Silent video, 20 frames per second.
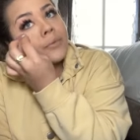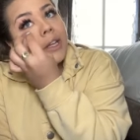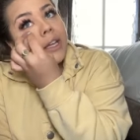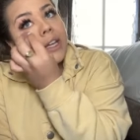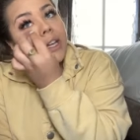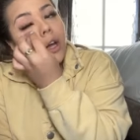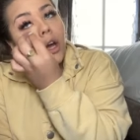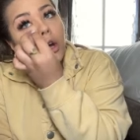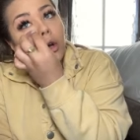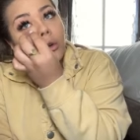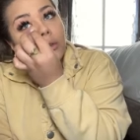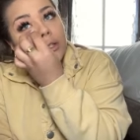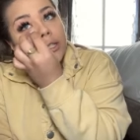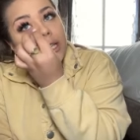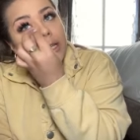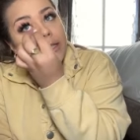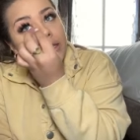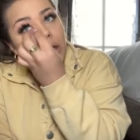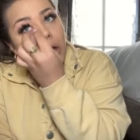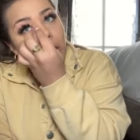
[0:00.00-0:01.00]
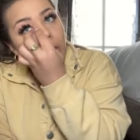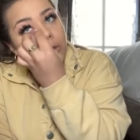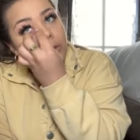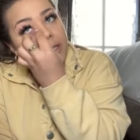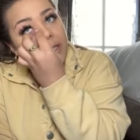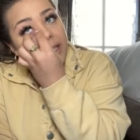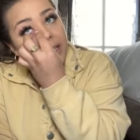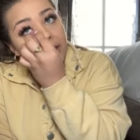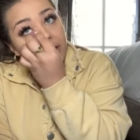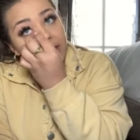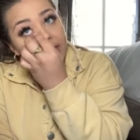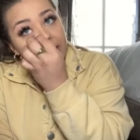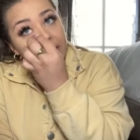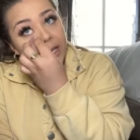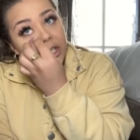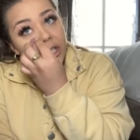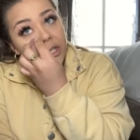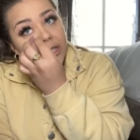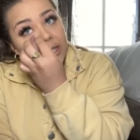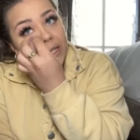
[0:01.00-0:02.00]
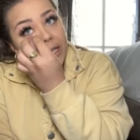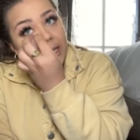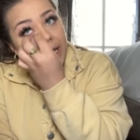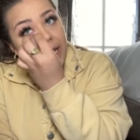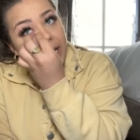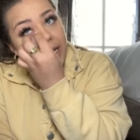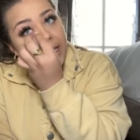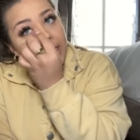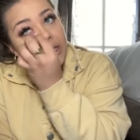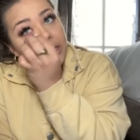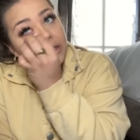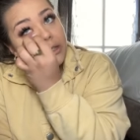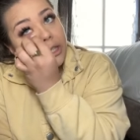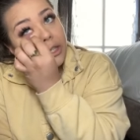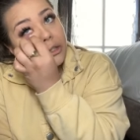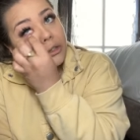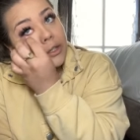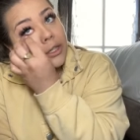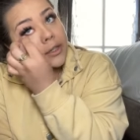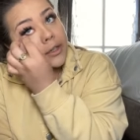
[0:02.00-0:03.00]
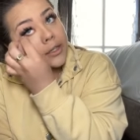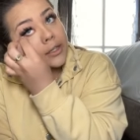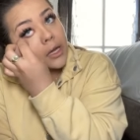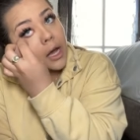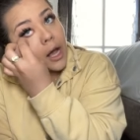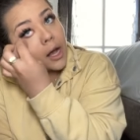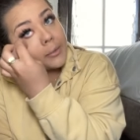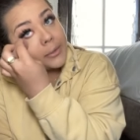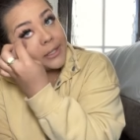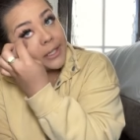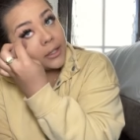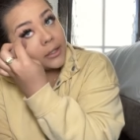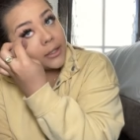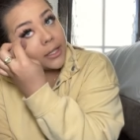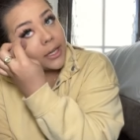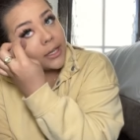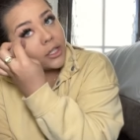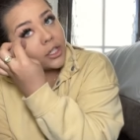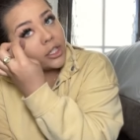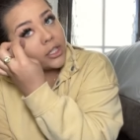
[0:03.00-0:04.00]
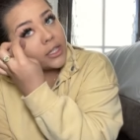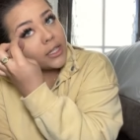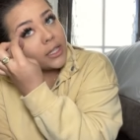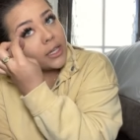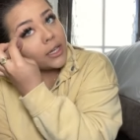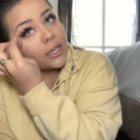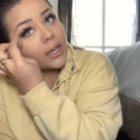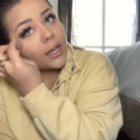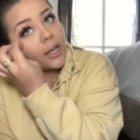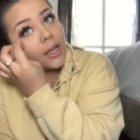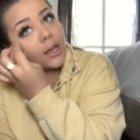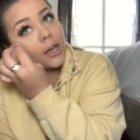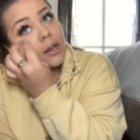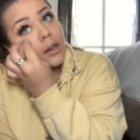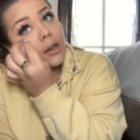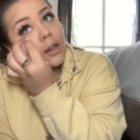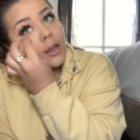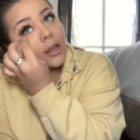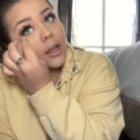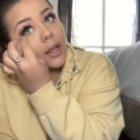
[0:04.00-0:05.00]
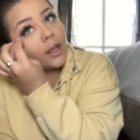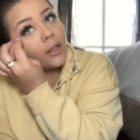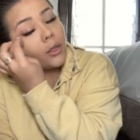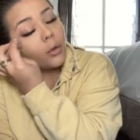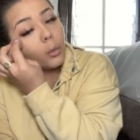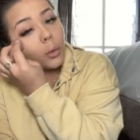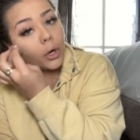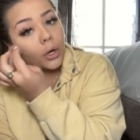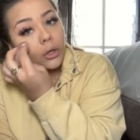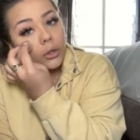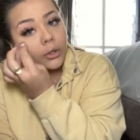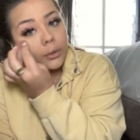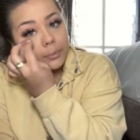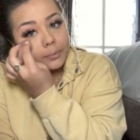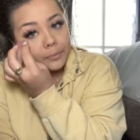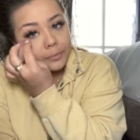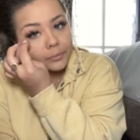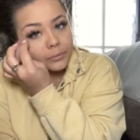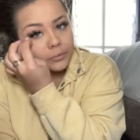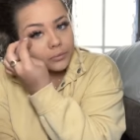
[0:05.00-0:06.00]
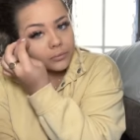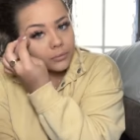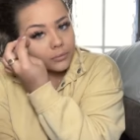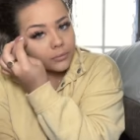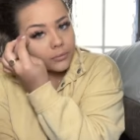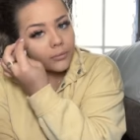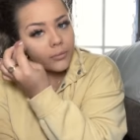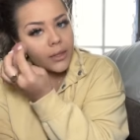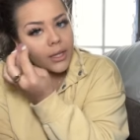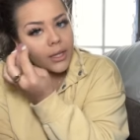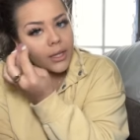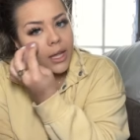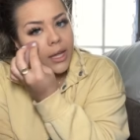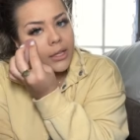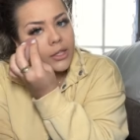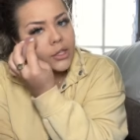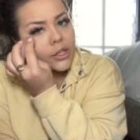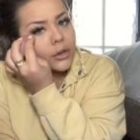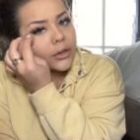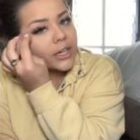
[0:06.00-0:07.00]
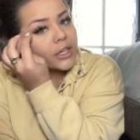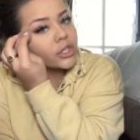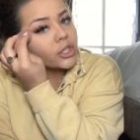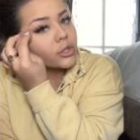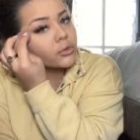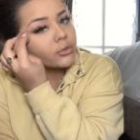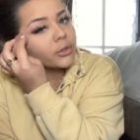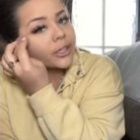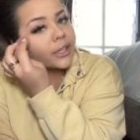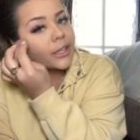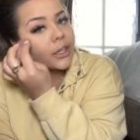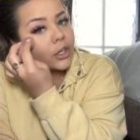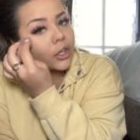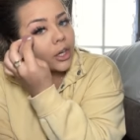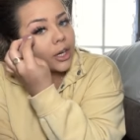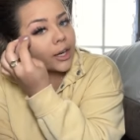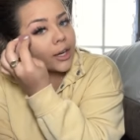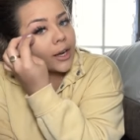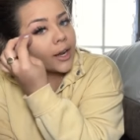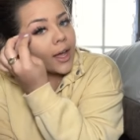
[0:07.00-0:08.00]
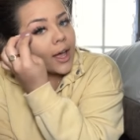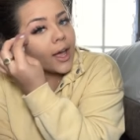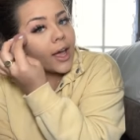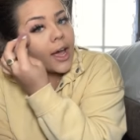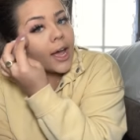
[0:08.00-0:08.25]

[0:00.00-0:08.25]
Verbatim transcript: he owns his own sales agency, and it's literally the top sales agency in in the world. And so he's just really good